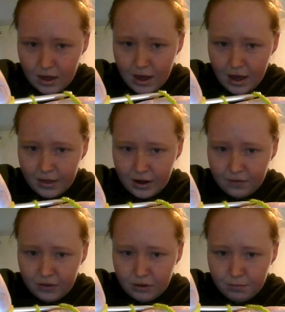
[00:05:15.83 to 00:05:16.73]
and then
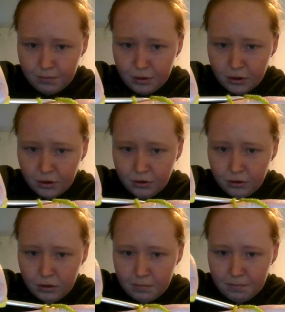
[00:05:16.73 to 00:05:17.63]
if you
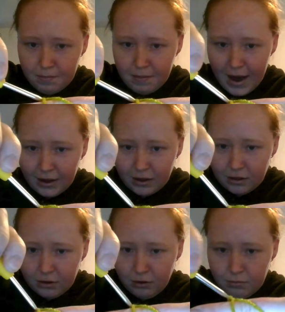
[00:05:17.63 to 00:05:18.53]
pull the back
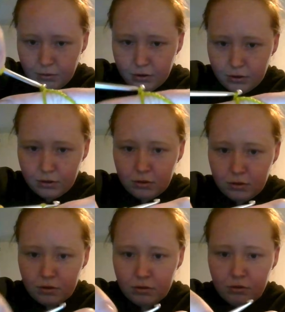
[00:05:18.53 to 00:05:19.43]
loop
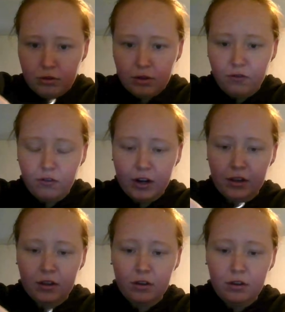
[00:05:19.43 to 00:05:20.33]
through the
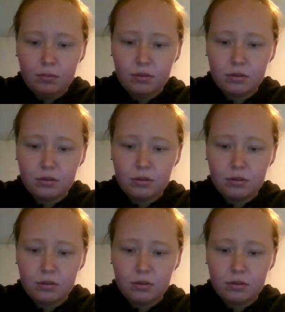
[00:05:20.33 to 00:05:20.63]
front loop,